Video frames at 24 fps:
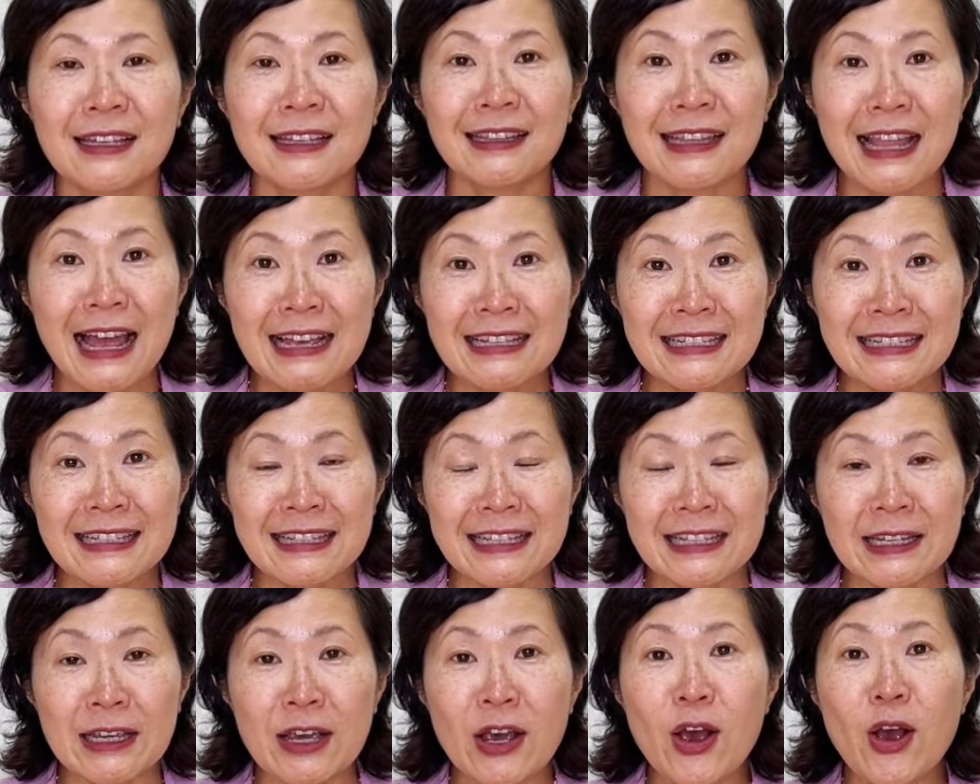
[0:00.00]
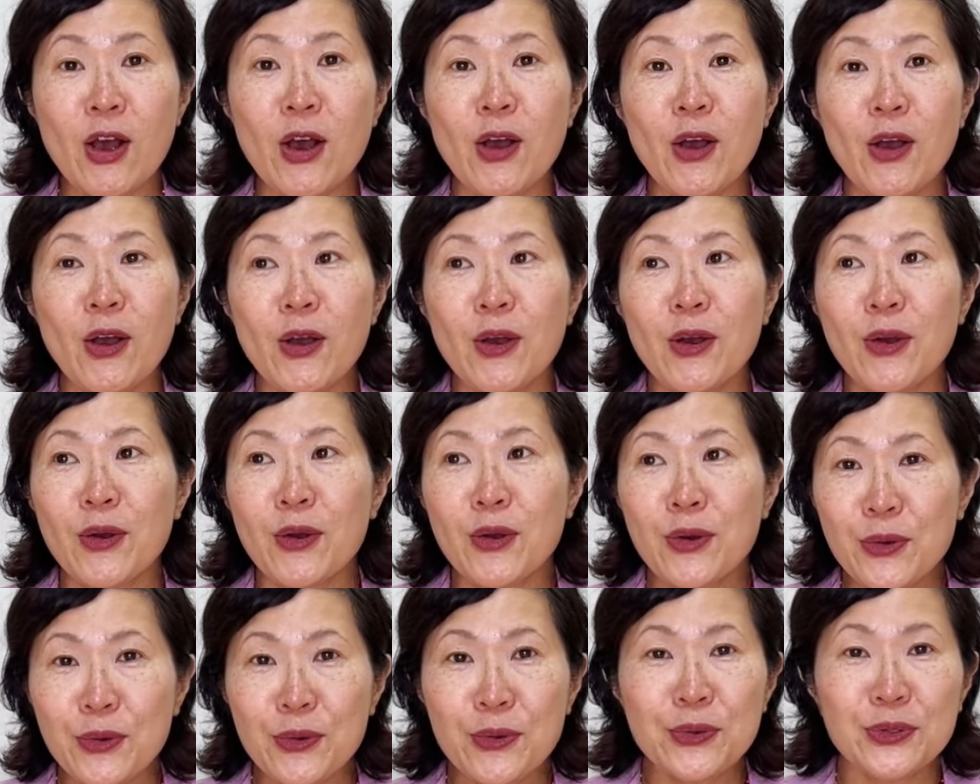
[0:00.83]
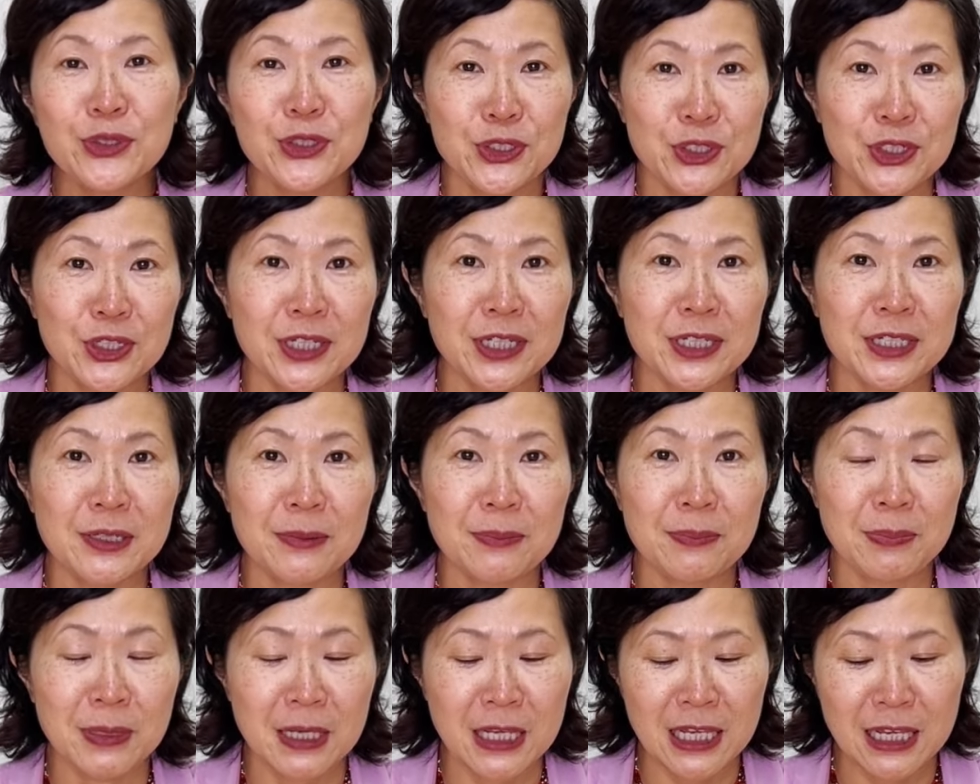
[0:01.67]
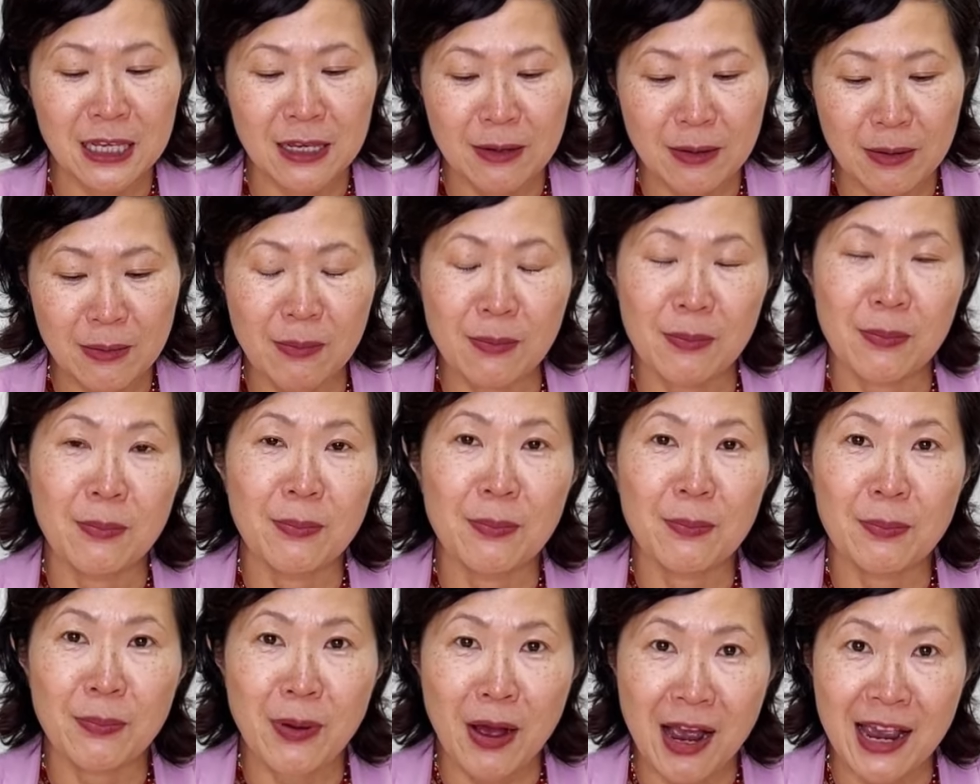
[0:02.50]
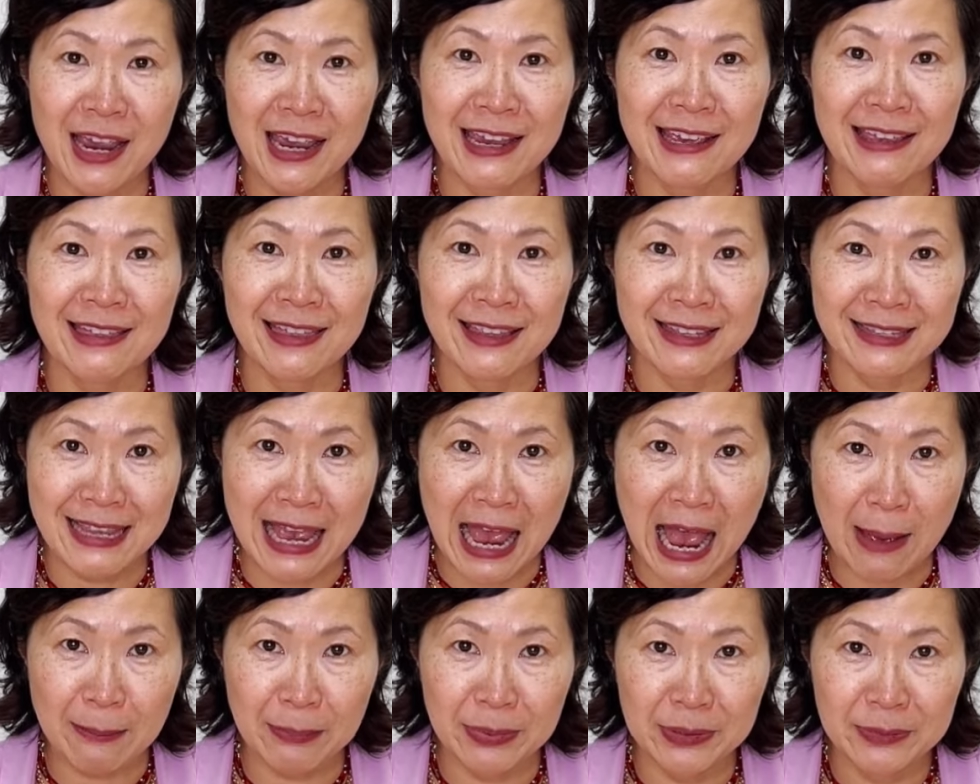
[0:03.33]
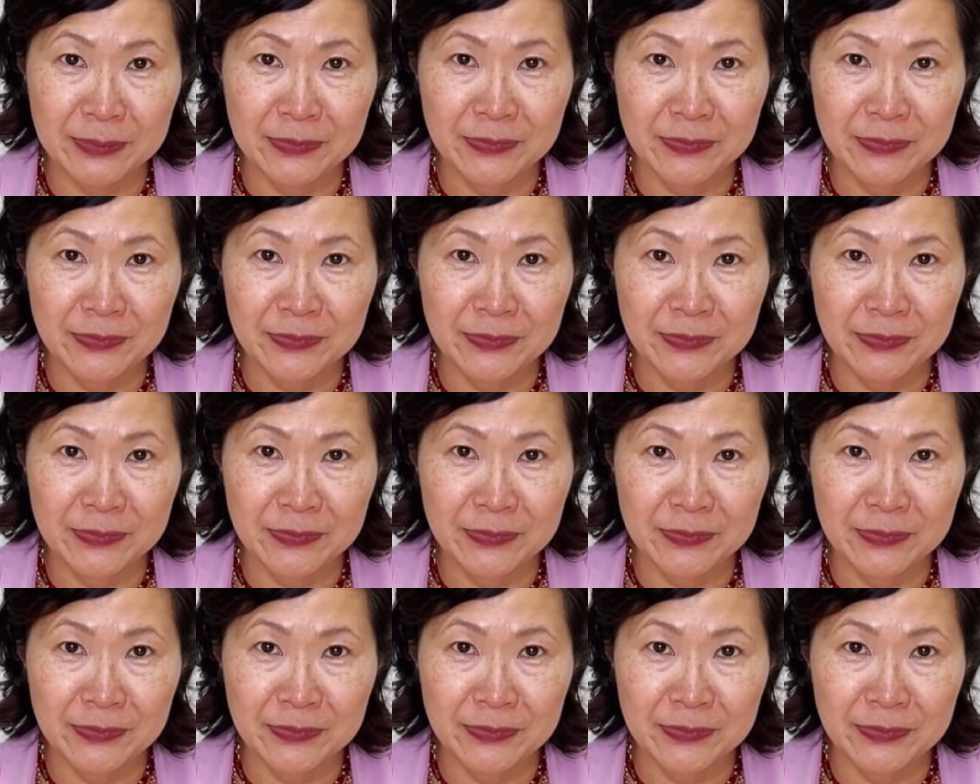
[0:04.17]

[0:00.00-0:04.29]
Lastly, who should be buying the Zapp?